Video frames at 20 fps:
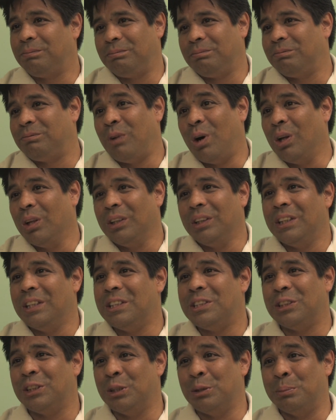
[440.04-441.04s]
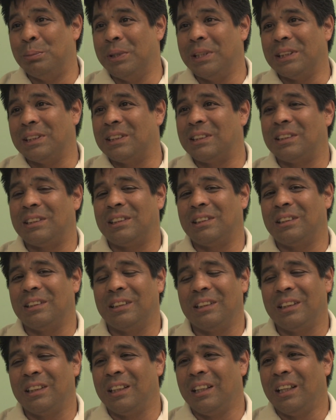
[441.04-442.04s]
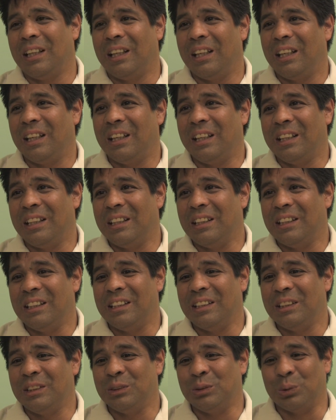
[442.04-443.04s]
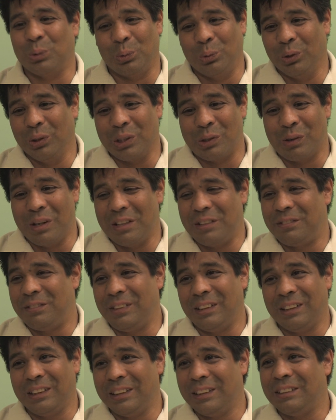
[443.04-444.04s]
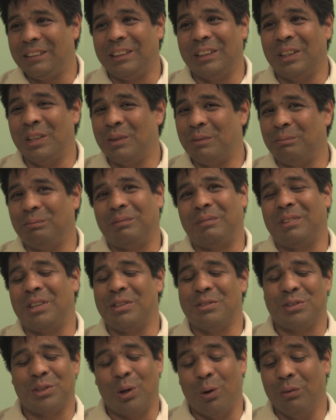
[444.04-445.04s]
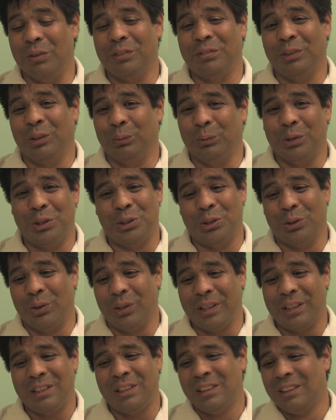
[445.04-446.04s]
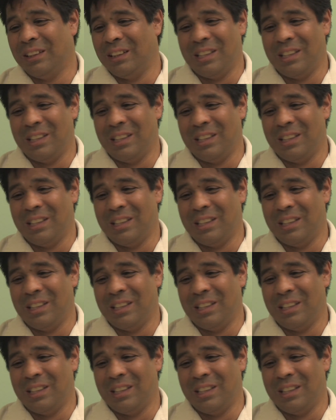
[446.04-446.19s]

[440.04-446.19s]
falling into the abyss, and it was a really great feeling. I was overfilled with joy.